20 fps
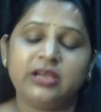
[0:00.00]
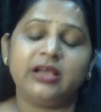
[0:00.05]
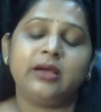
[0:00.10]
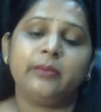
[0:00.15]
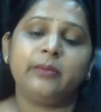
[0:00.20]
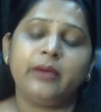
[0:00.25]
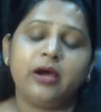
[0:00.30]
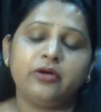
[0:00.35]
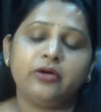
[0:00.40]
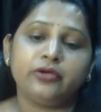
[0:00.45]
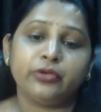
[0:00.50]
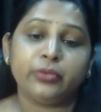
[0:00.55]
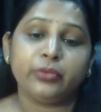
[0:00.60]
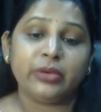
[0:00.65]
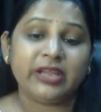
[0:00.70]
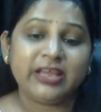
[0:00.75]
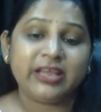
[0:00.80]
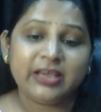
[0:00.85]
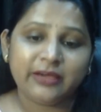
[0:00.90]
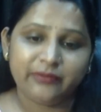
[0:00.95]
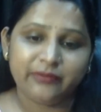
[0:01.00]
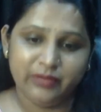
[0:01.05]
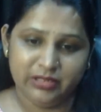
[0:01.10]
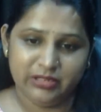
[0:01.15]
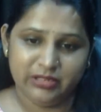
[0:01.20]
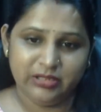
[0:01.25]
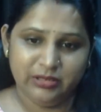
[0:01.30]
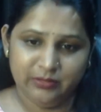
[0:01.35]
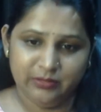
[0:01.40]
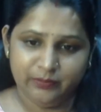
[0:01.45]
about quitting
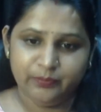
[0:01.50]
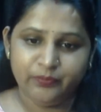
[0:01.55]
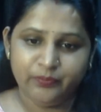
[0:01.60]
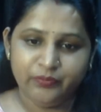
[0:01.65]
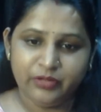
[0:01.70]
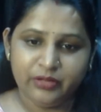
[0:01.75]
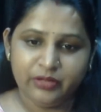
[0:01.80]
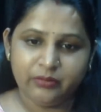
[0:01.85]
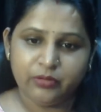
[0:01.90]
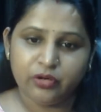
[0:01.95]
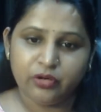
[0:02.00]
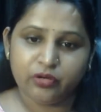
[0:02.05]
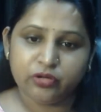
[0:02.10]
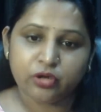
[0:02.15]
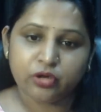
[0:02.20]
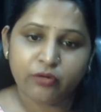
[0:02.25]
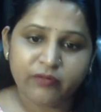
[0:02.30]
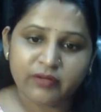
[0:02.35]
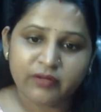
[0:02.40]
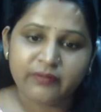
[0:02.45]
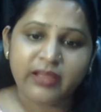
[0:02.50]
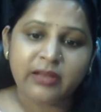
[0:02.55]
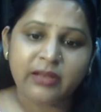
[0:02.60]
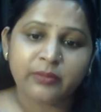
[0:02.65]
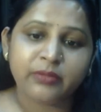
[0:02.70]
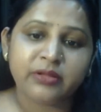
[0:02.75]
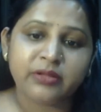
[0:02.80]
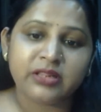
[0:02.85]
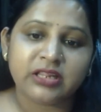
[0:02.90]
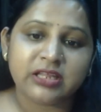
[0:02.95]
everything, because
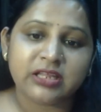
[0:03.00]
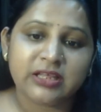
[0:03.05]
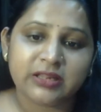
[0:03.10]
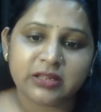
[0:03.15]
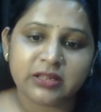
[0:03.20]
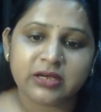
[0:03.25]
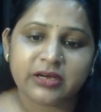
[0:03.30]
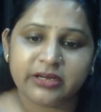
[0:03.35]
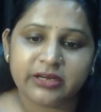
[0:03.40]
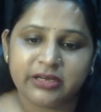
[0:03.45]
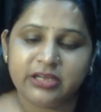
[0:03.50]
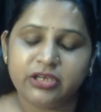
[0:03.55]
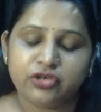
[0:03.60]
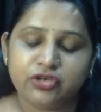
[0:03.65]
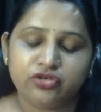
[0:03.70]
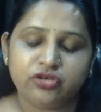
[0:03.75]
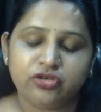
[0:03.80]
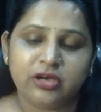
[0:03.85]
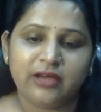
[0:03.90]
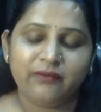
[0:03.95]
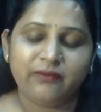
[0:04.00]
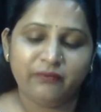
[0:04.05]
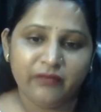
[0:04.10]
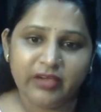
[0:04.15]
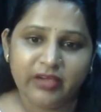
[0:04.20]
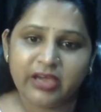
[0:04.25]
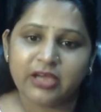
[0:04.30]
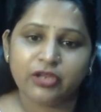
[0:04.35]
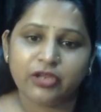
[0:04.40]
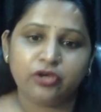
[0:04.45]
overwhelm is a condition
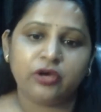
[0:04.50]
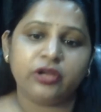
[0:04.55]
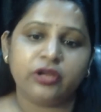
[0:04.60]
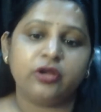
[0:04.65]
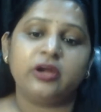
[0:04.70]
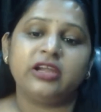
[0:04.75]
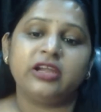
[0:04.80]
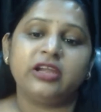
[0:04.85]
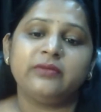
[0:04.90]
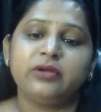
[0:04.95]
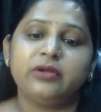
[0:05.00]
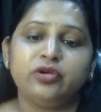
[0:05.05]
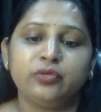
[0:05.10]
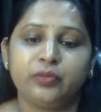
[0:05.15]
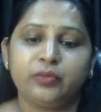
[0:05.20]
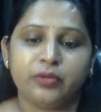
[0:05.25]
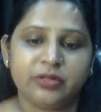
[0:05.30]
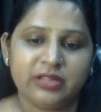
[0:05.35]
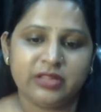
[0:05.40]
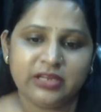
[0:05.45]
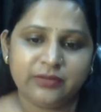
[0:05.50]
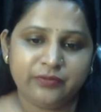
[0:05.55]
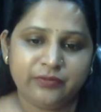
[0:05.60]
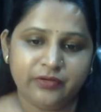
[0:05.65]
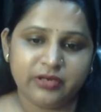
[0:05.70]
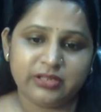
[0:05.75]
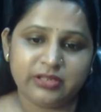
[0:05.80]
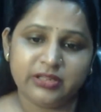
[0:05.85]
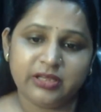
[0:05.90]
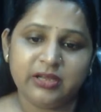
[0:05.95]
where you are not able to proceed
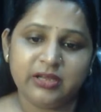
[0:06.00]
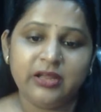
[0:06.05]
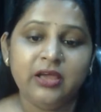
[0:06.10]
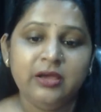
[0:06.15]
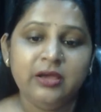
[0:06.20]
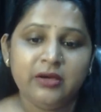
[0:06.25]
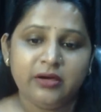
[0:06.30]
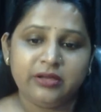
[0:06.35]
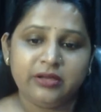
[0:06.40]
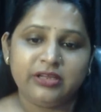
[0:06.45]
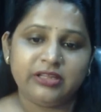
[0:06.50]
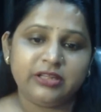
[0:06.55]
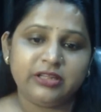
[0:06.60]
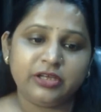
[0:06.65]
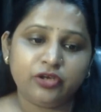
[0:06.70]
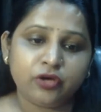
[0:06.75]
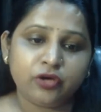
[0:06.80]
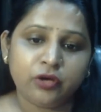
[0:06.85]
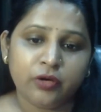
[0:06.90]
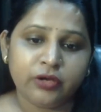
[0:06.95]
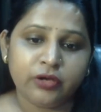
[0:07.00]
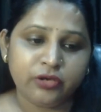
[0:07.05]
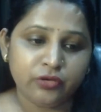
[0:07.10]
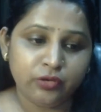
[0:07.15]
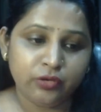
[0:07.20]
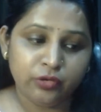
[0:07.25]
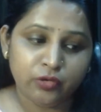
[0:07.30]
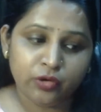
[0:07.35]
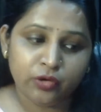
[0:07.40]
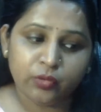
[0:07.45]
further, neither you are going to
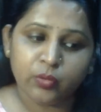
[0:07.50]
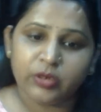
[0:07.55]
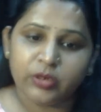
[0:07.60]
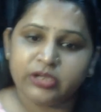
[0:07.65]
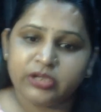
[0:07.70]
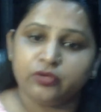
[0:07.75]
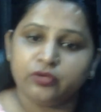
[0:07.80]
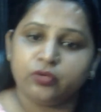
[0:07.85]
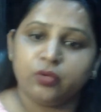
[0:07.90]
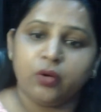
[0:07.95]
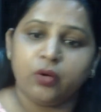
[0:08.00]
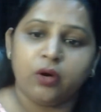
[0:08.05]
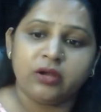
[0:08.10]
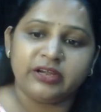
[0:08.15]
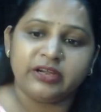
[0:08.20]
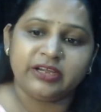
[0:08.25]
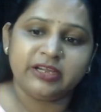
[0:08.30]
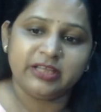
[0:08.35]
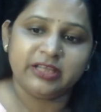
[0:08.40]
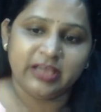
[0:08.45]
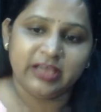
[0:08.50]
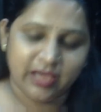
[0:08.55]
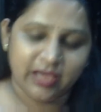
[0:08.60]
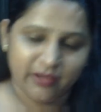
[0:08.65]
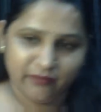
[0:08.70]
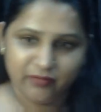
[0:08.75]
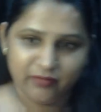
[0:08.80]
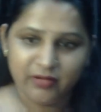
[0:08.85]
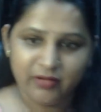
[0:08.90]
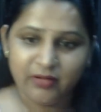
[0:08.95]
look what you already have.